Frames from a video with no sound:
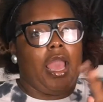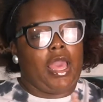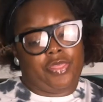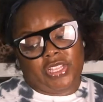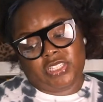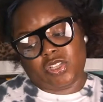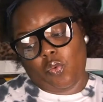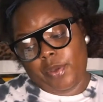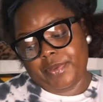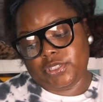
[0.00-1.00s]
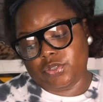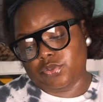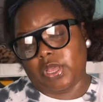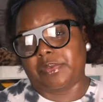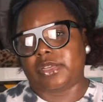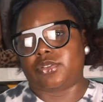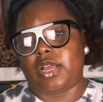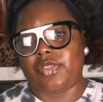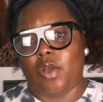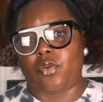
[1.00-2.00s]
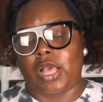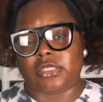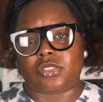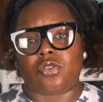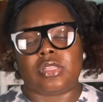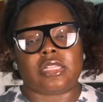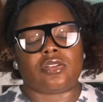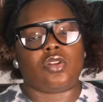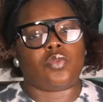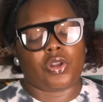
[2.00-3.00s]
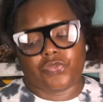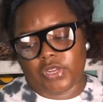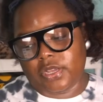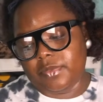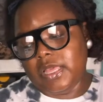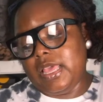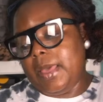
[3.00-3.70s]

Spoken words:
this is a women's shoe, so I'm not sure how that's going to work for him.